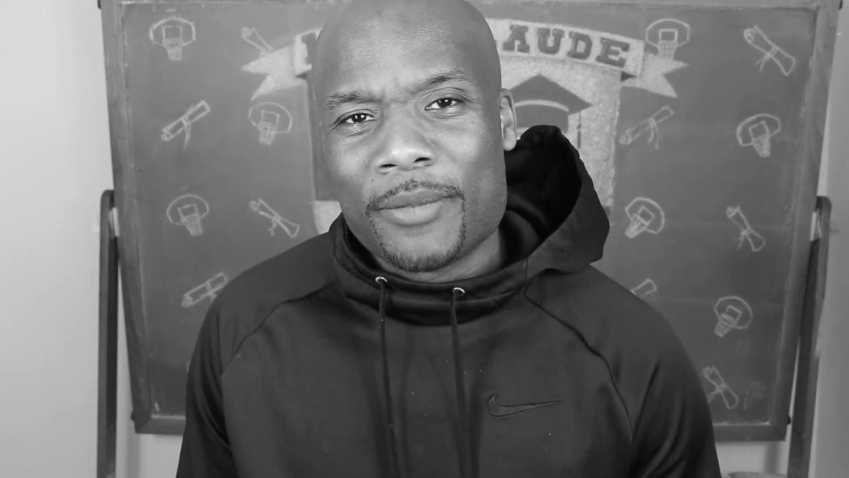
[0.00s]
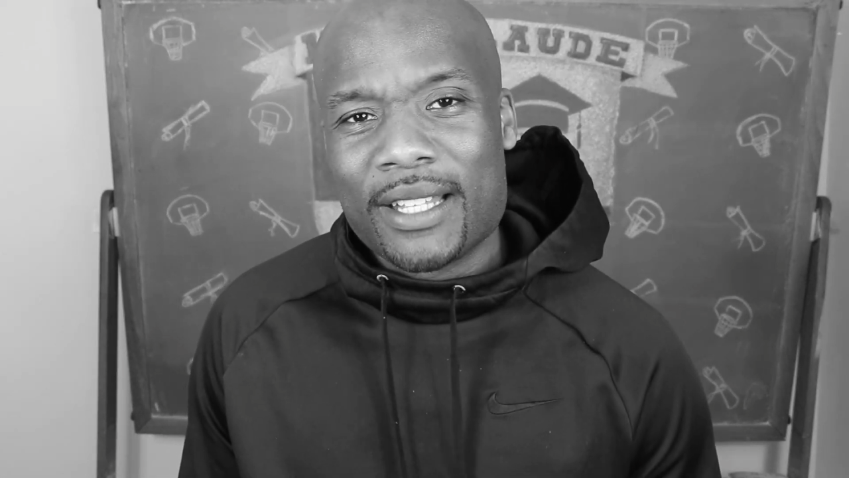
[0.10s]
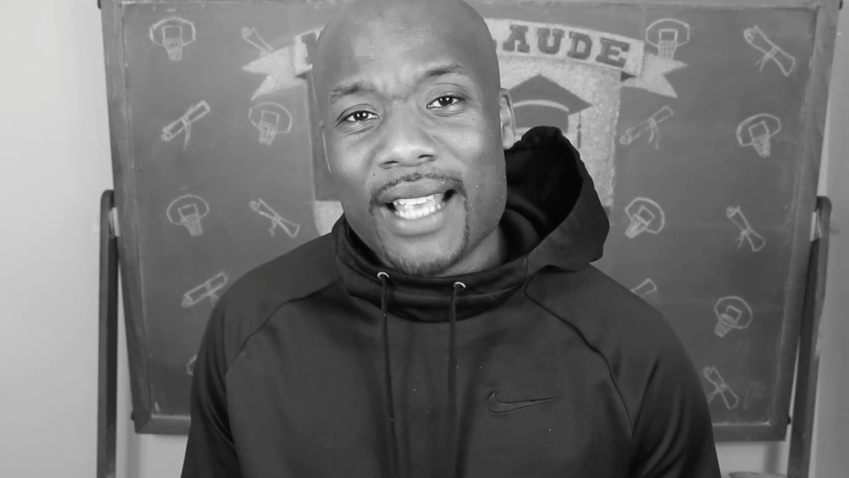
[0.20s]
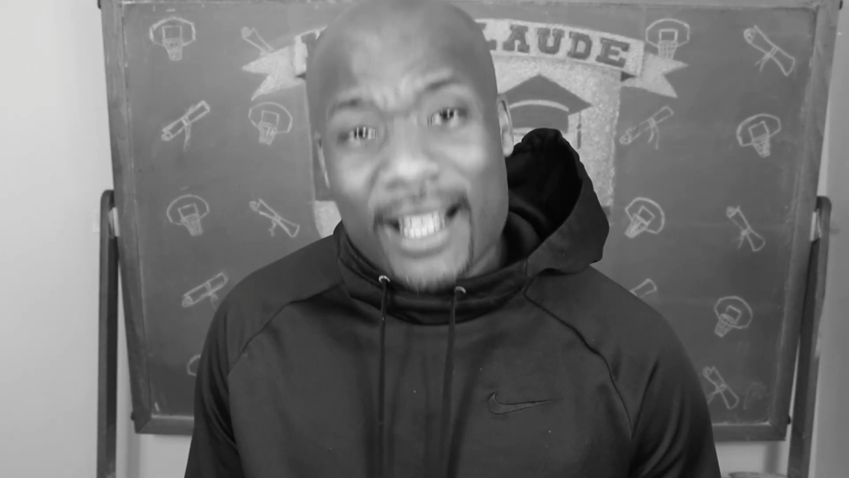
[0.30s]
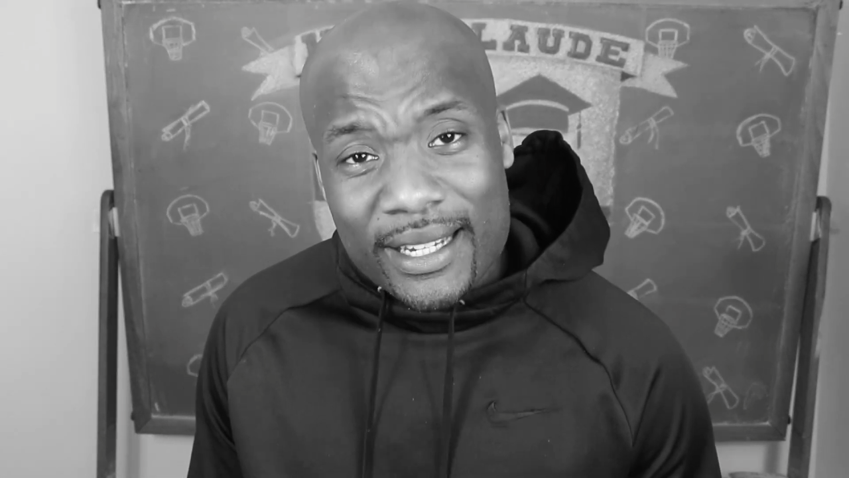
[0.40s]

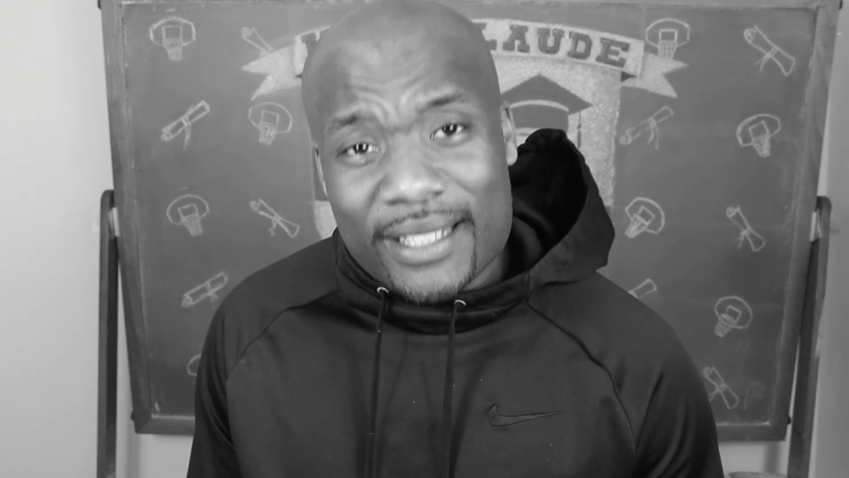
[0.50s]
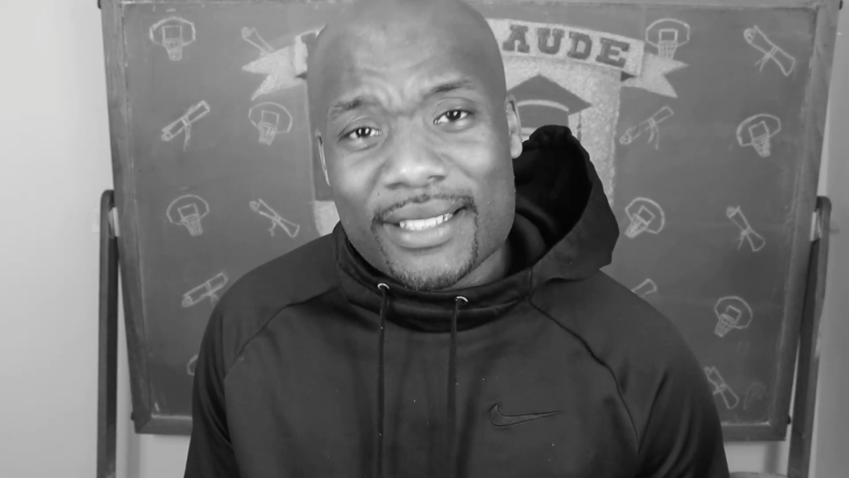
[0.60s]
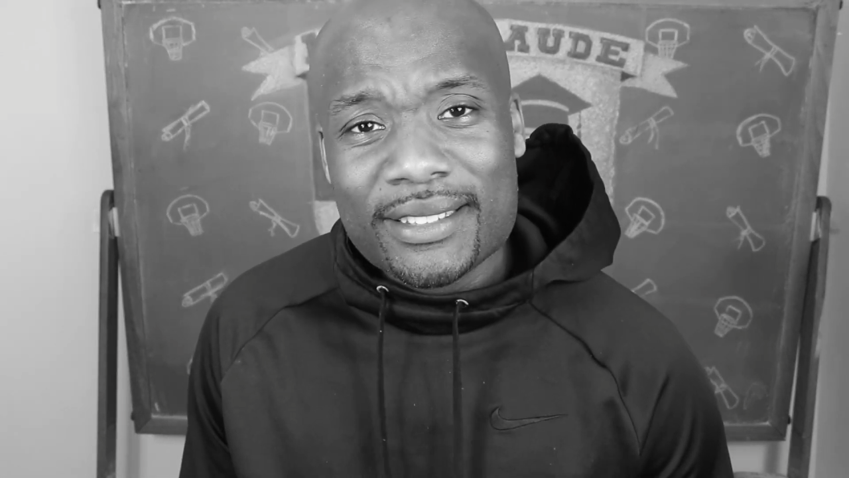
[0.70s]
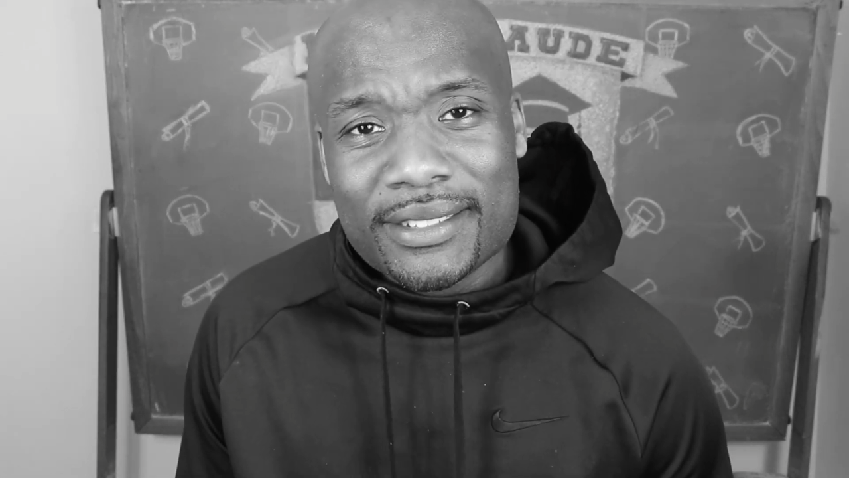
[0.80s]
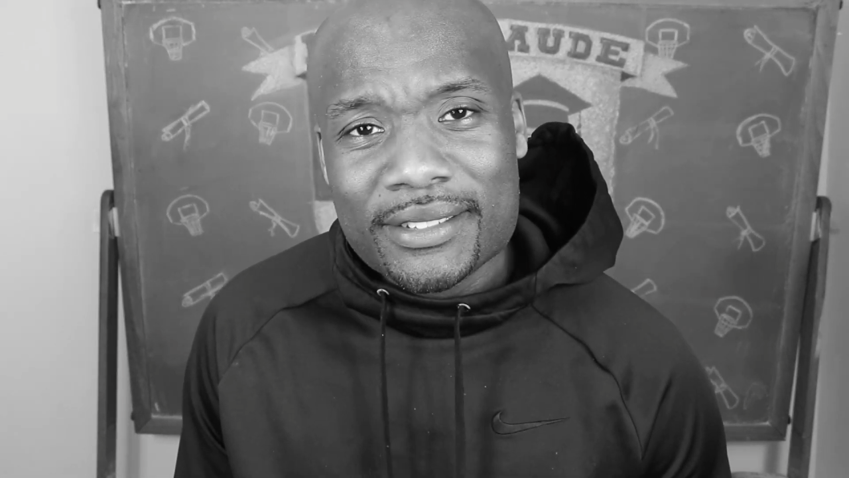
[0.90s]
And that
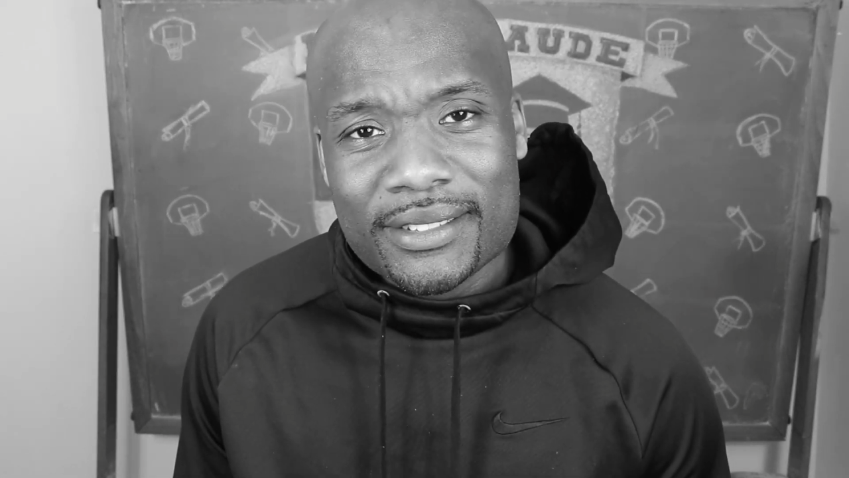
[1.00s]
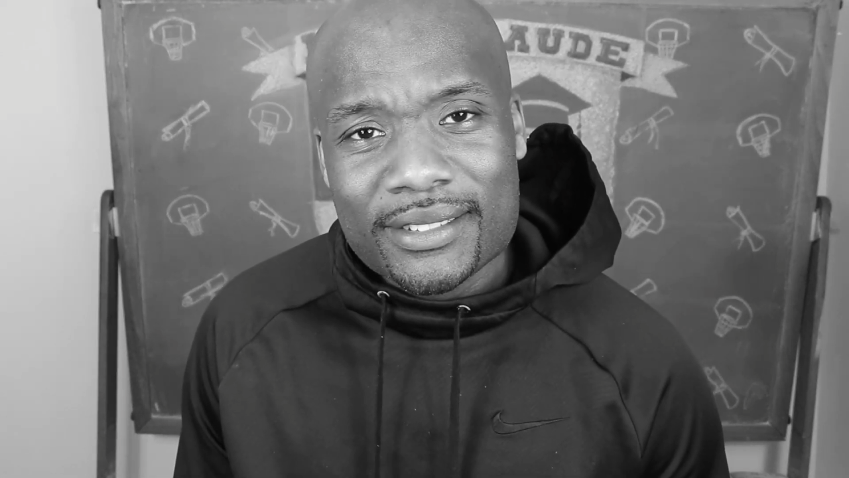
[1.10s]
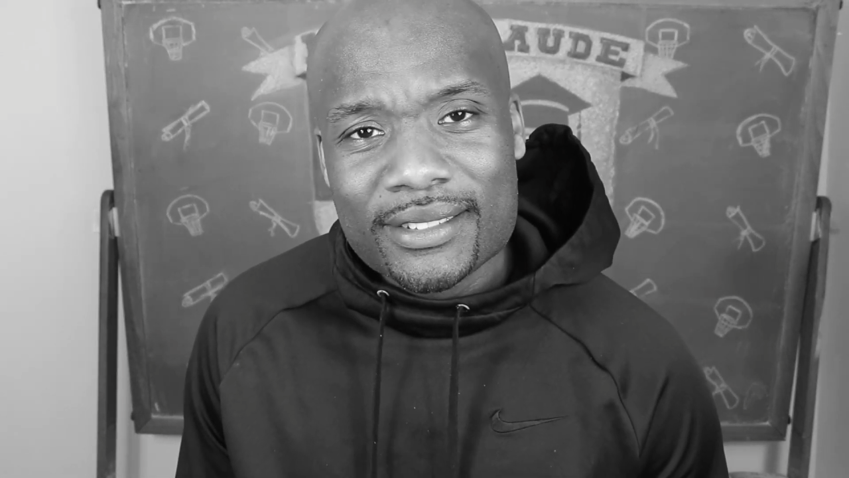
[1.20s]
is,